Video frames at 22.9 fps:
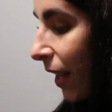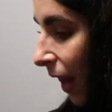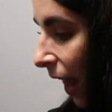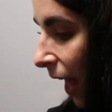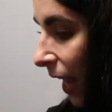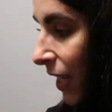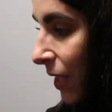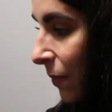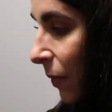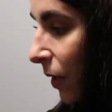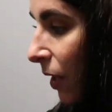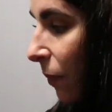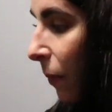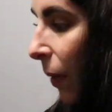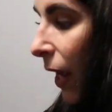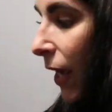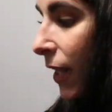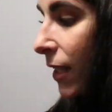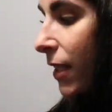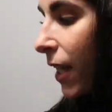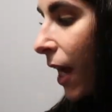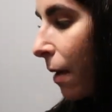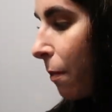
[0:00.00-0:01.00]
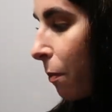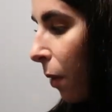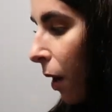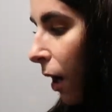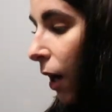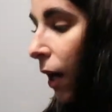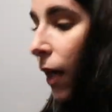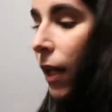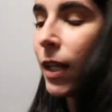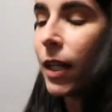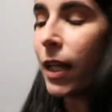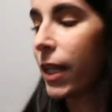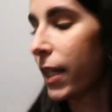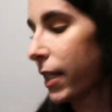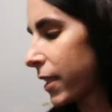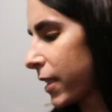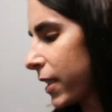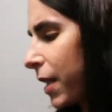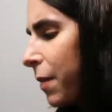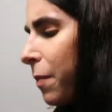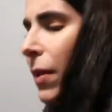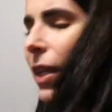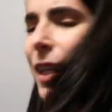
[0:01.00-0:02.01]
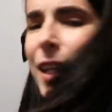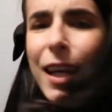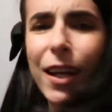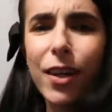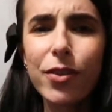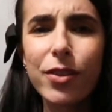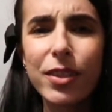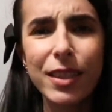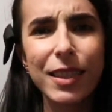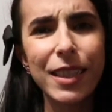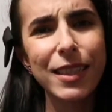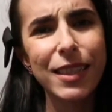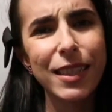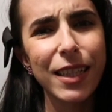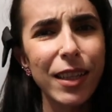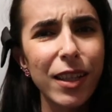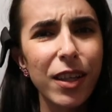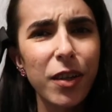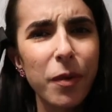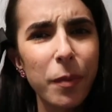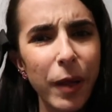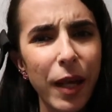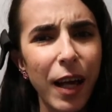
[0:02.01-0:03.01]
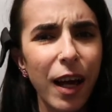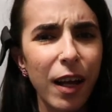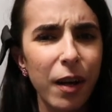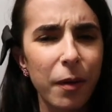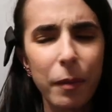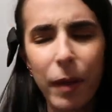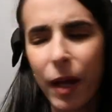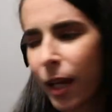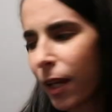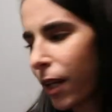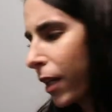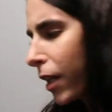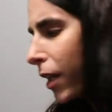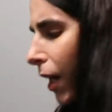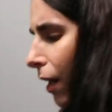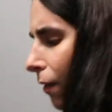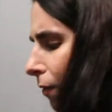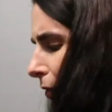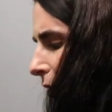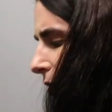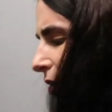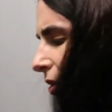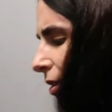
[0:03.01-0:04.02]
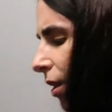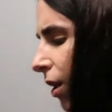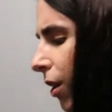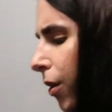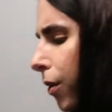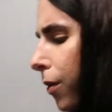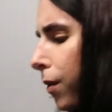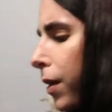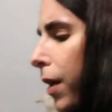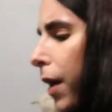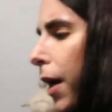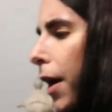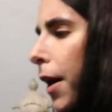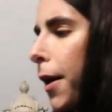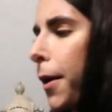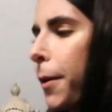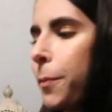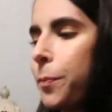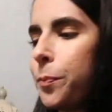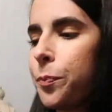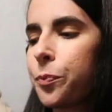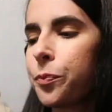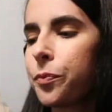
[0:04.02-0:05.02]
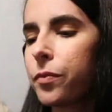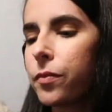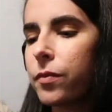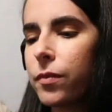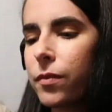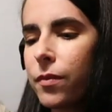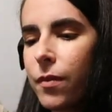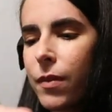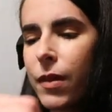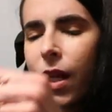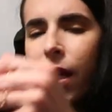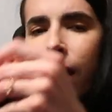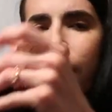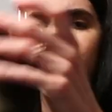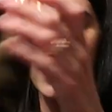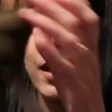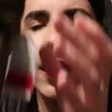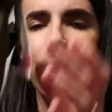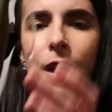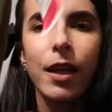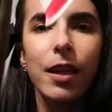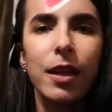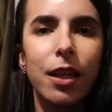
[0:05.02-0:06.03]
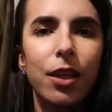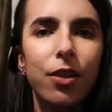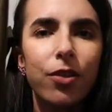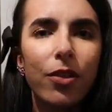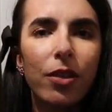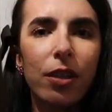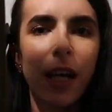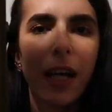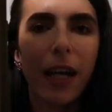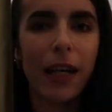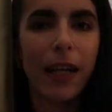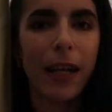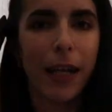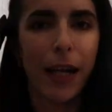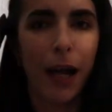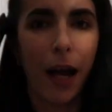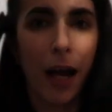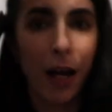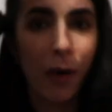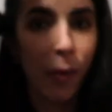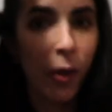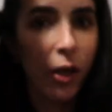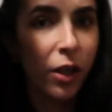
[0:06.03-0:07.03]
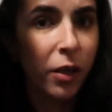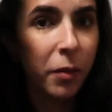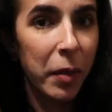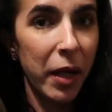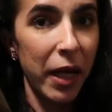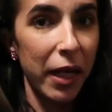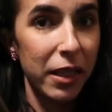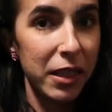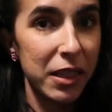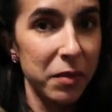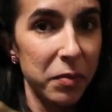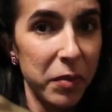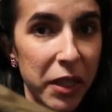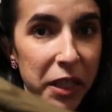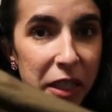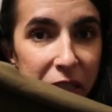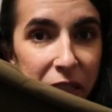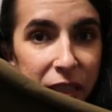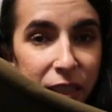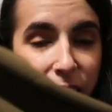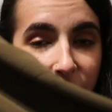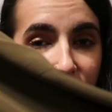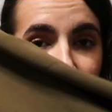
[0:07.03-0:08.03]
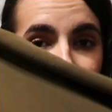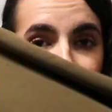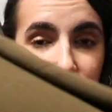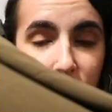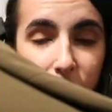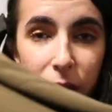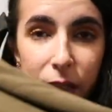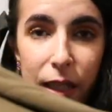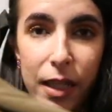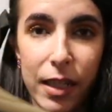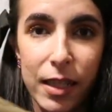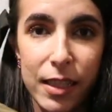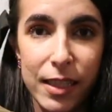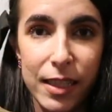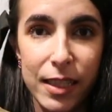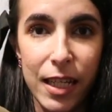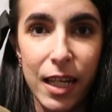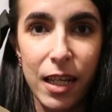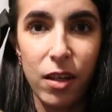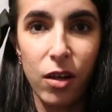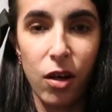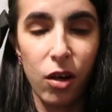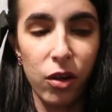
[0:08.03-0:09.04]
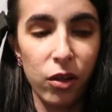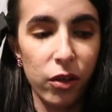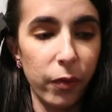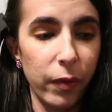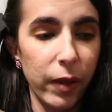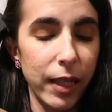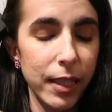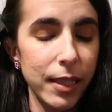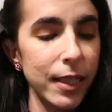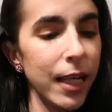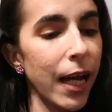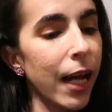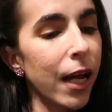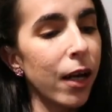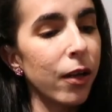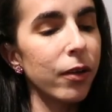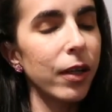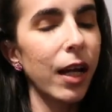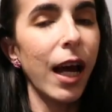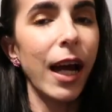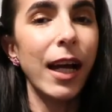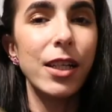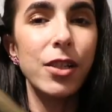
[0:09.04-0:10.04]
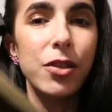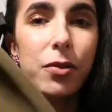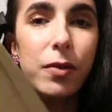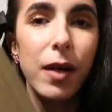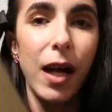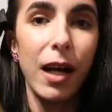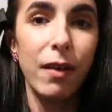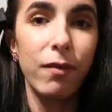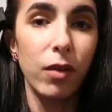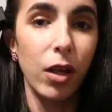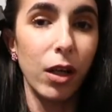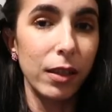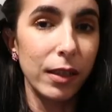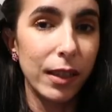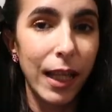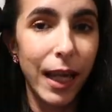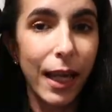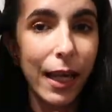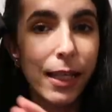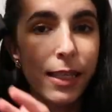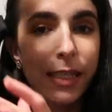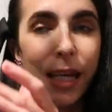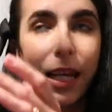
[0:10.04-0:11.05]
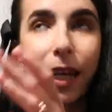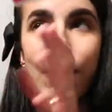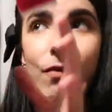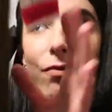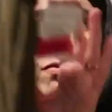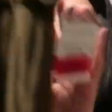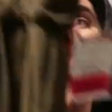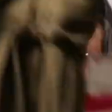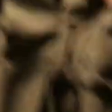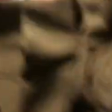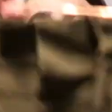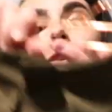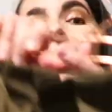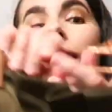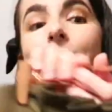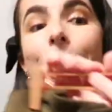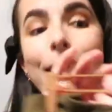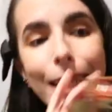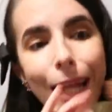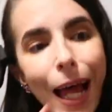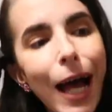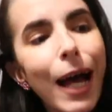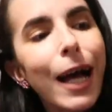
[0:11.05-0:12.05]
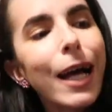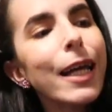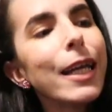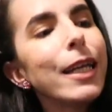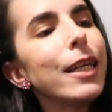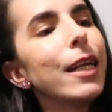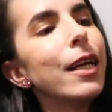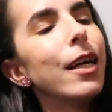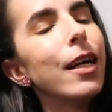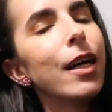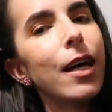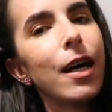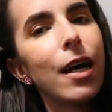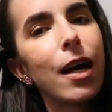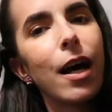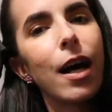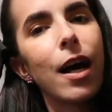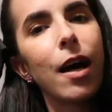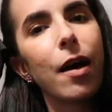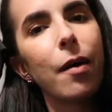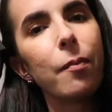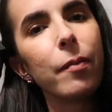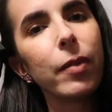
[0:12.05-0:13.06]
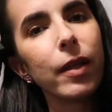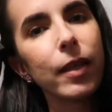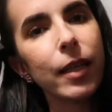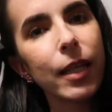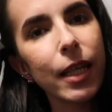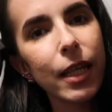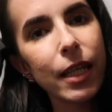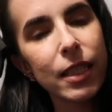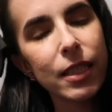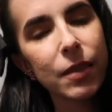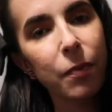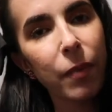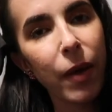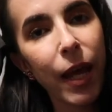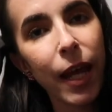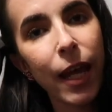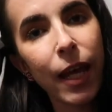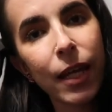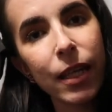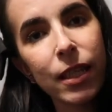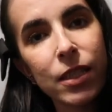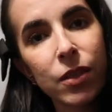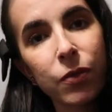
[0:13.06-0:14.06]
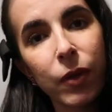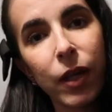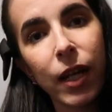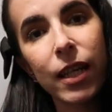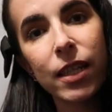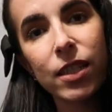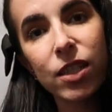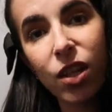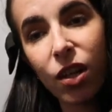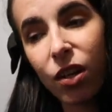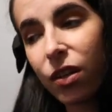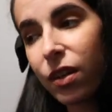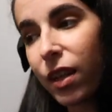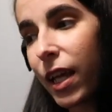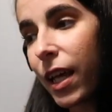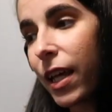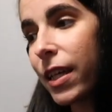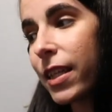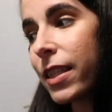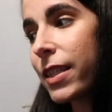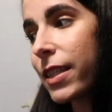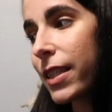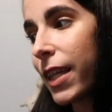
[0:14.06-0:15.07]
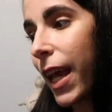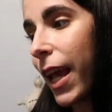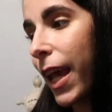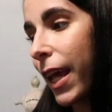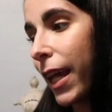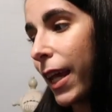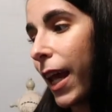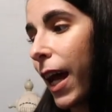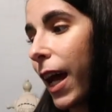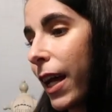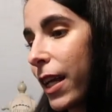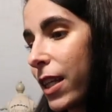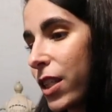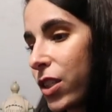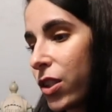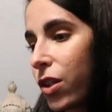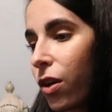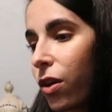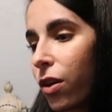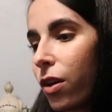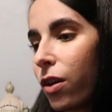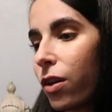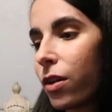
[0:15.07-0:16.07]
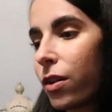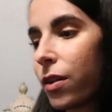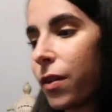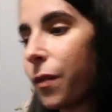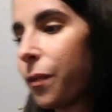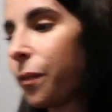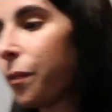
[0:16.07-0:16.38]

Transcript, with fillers: the last pair of pants I bought is something else that's a little bit out of my comfort zone. Um, these are kind of like high water pants because they don't really sit all the way down. I do have long legs. I am five foot nine. Um, but these pants, when I saw this and I saw,